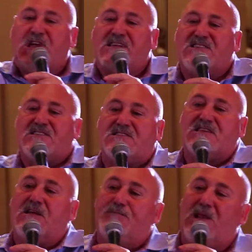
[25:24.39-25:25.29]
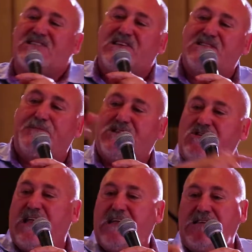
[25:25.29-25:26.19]
Genesis, blessing is
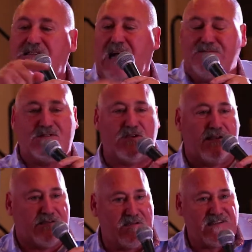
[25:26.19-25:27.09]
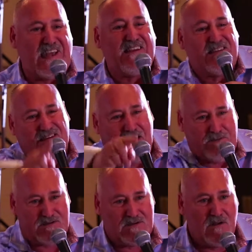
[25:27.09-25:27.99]
mentioned 80 times in Genesis, 80
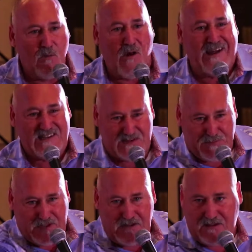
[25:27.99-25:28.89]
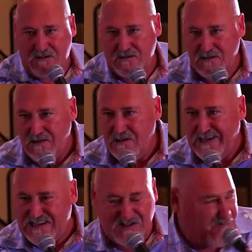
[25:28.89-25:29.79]
times. Why? It's the beginning,
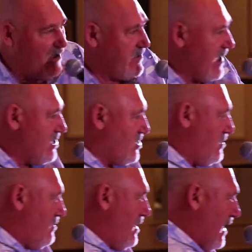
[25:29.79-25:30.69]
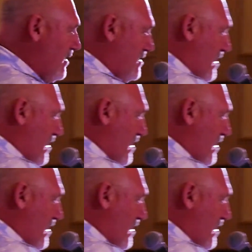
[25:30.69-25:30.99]
it's the foundation, 80